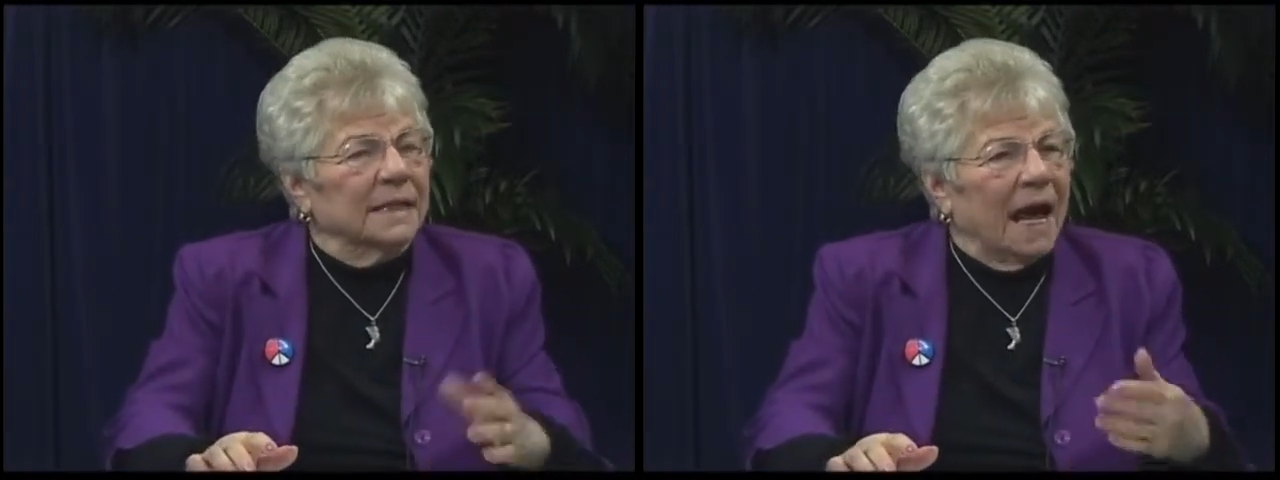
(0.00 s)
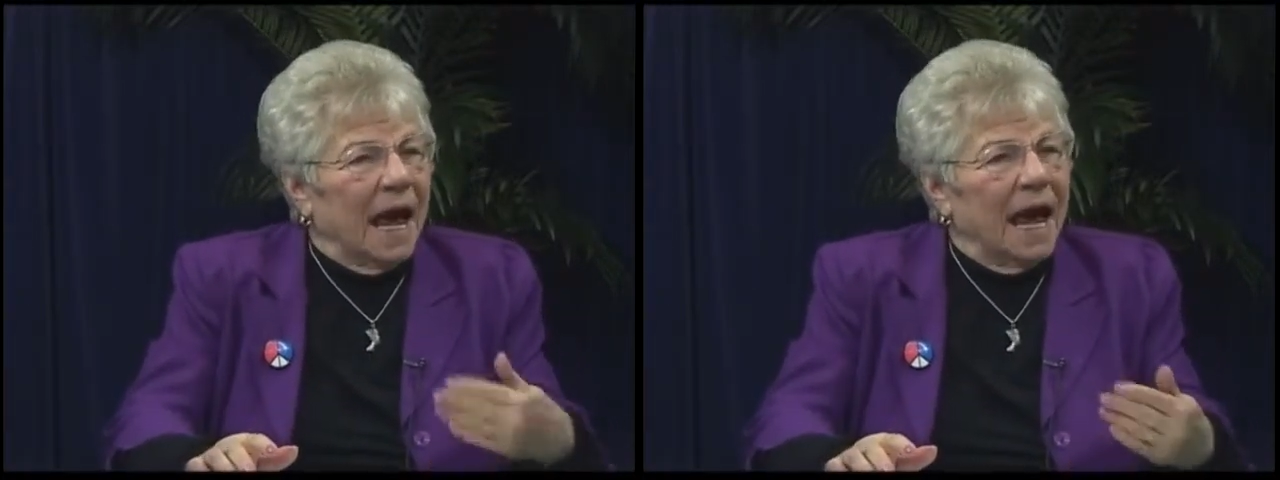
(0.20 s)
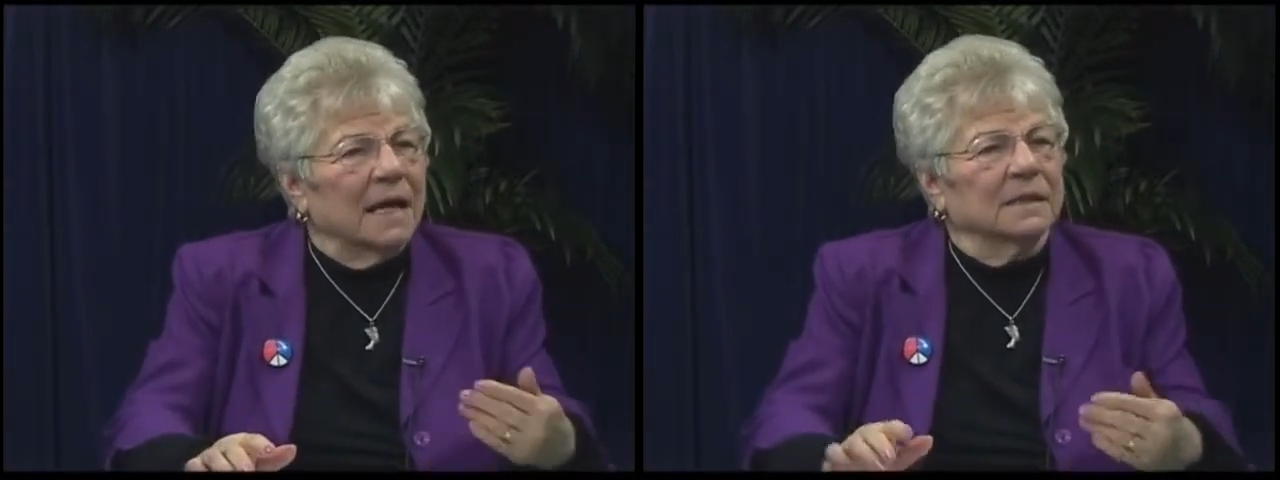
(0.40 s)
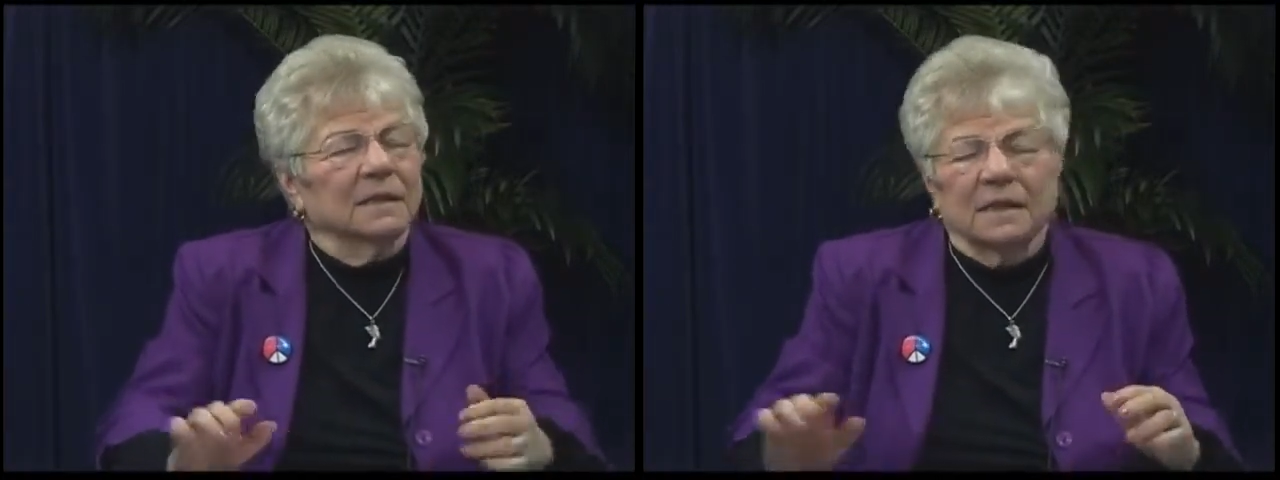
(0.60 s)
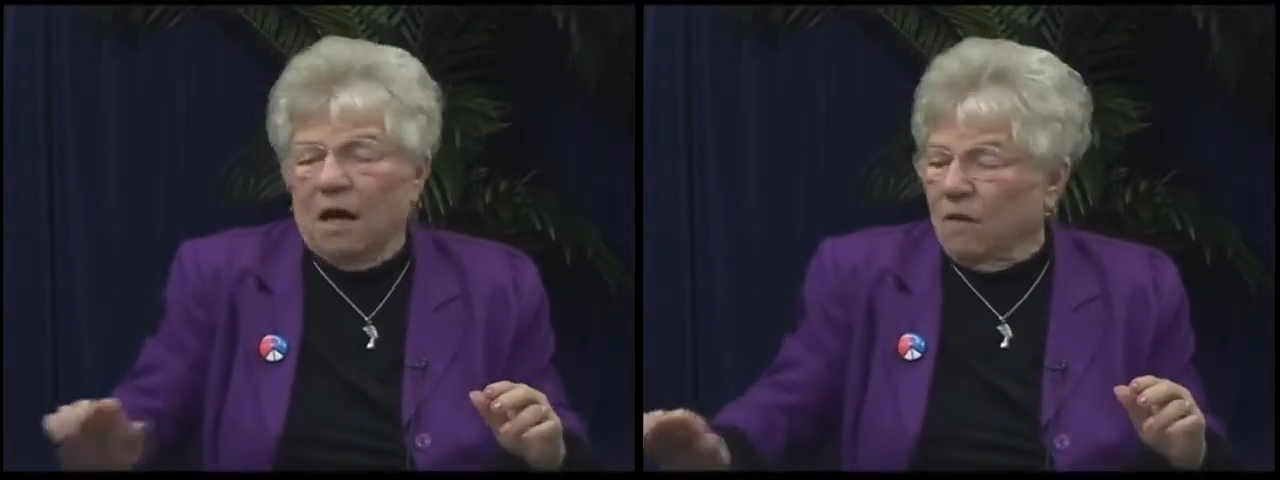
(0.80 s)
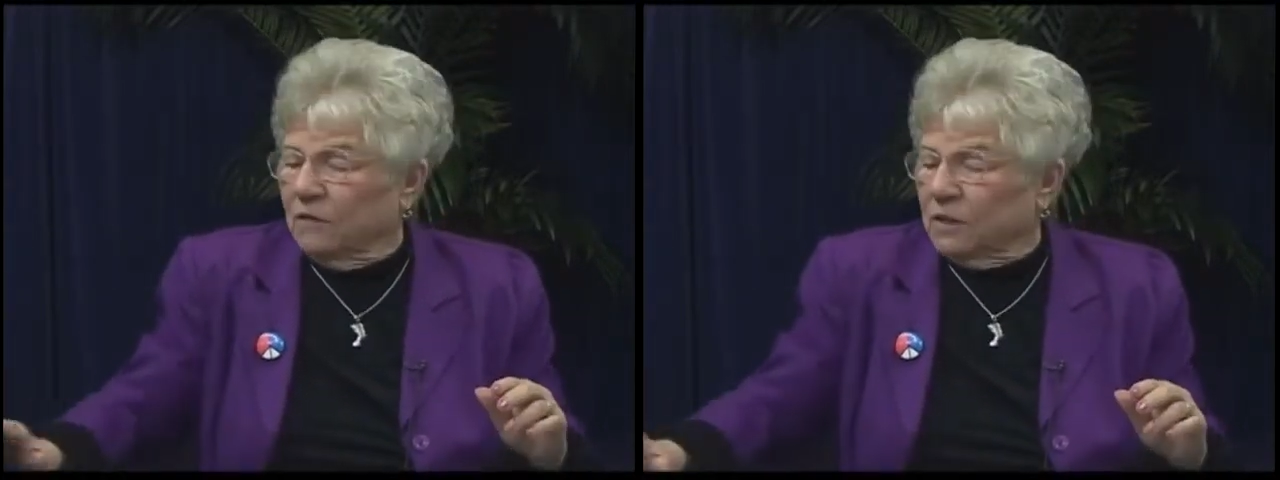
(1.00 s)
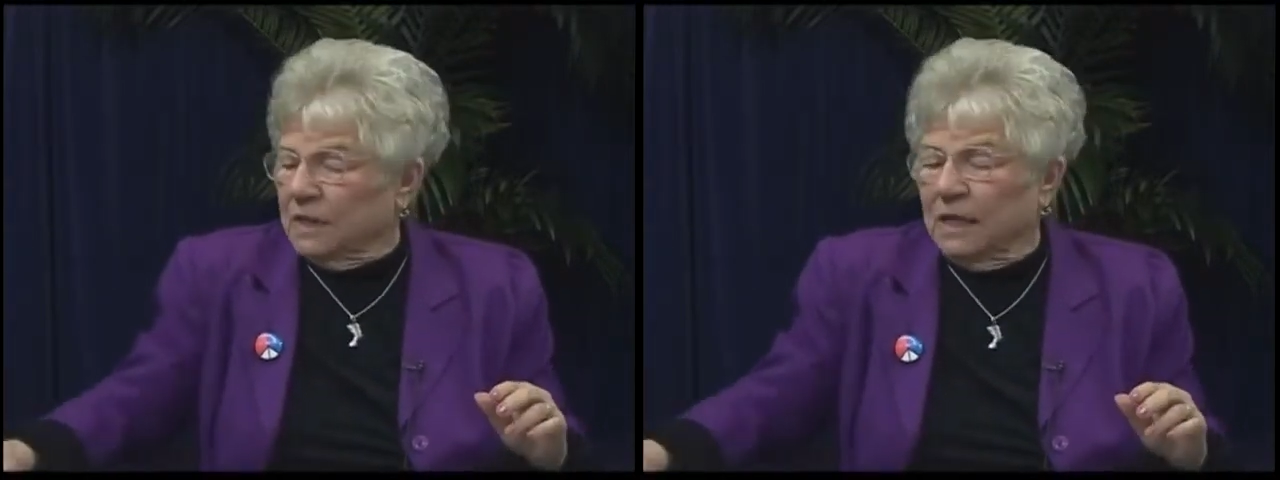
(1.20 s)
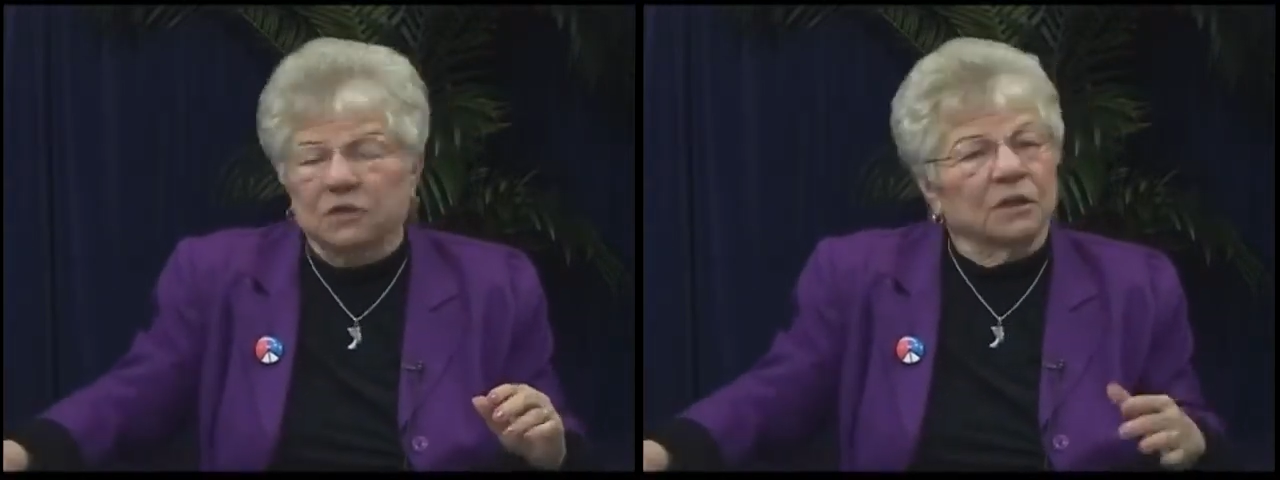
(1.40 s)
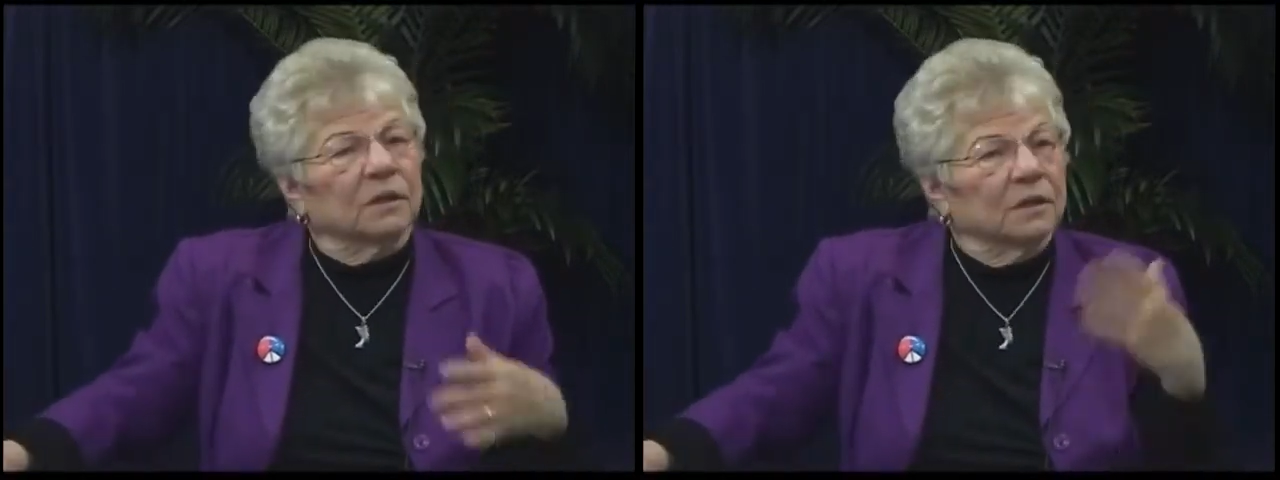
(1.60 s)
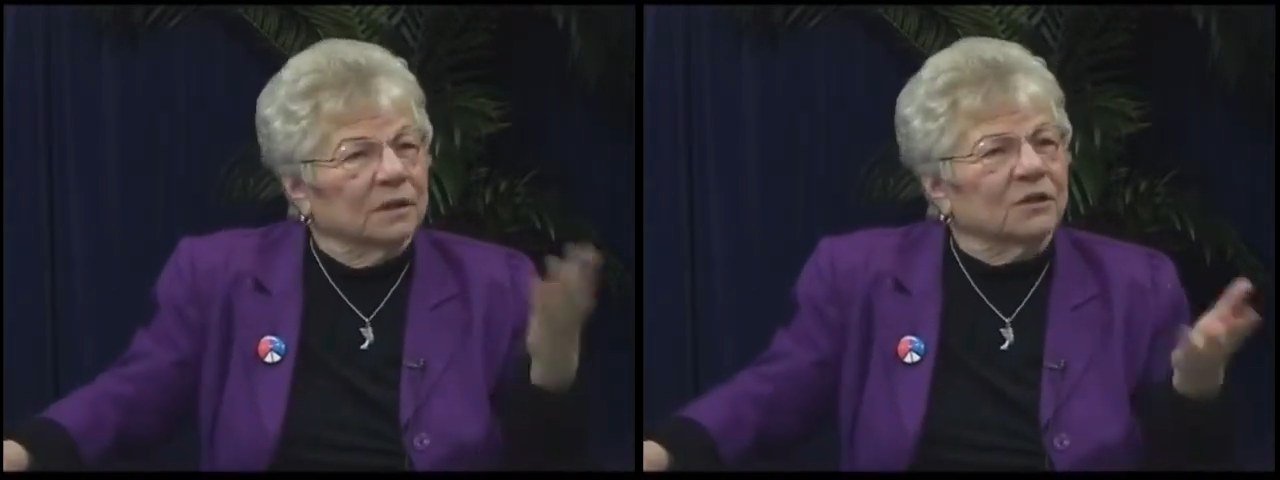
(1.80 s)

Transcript: to add to the conversation.